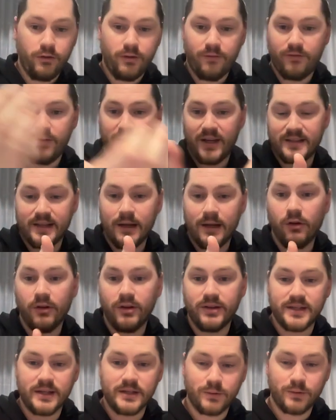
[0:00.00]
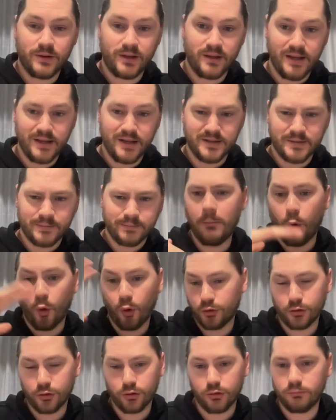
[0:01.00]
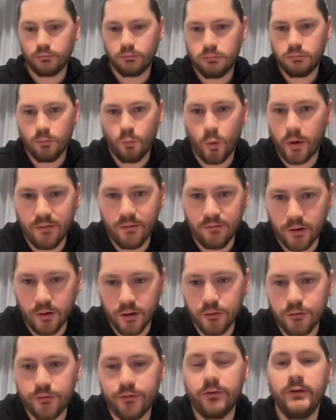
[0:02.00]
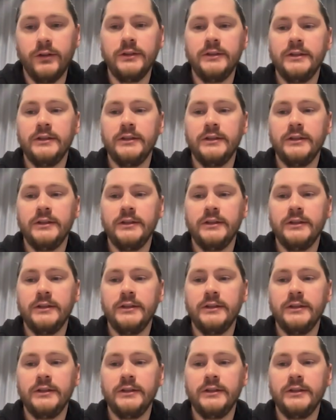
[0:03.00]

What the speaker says: VSL that sits within this or to wherever else,